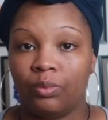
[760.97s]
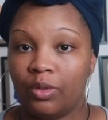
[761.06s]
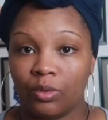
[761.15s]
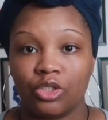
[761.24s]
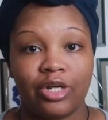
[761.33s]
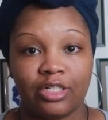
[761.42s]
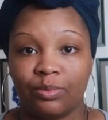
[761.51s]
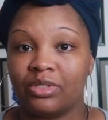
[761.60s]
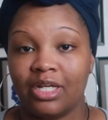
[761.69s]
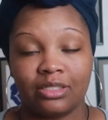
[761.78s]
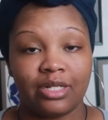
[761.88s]
were trying to
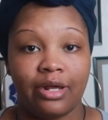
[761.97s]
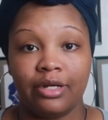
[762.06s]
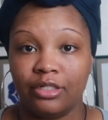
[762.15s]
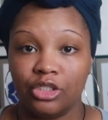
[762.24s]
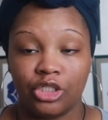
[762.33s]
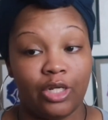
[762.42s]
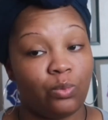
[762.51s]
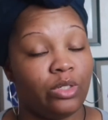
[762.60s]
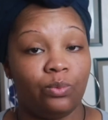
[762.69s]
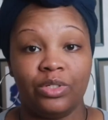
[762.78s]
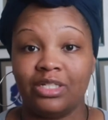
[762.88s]
protect our energy,
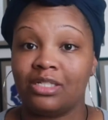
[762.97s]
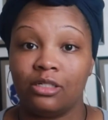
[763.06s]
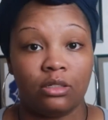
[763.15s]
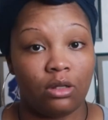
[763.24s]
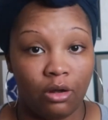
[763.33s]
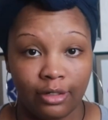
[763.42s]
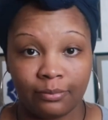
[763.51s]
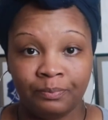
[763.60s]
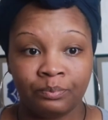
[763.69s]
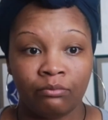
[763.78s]
and we still are.